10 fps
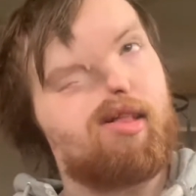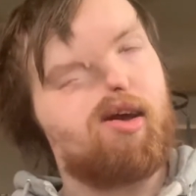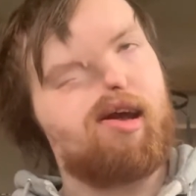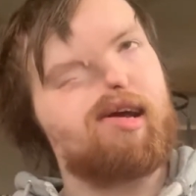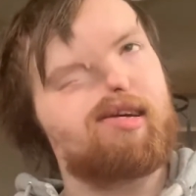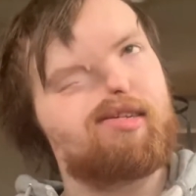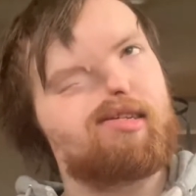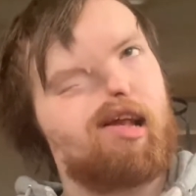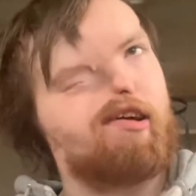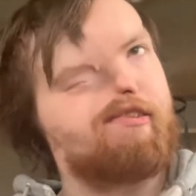
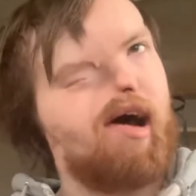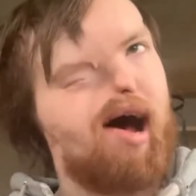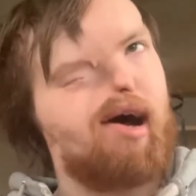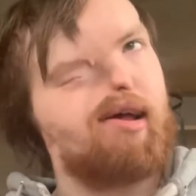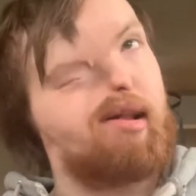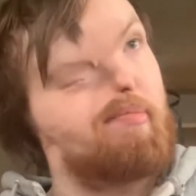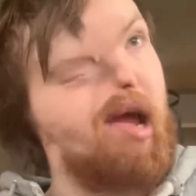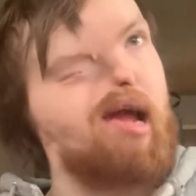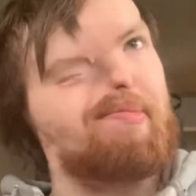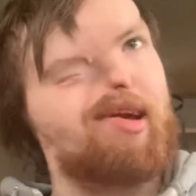is in a
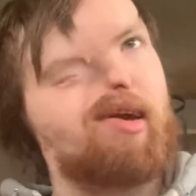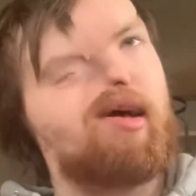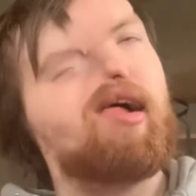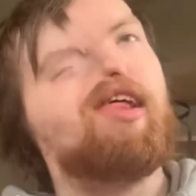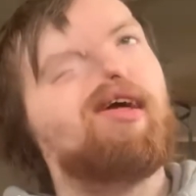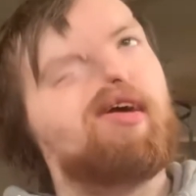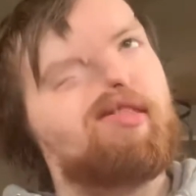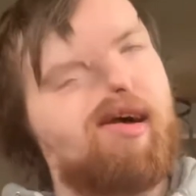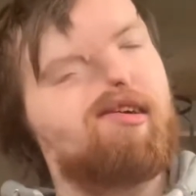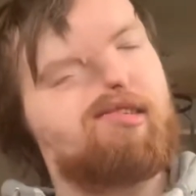baby, they're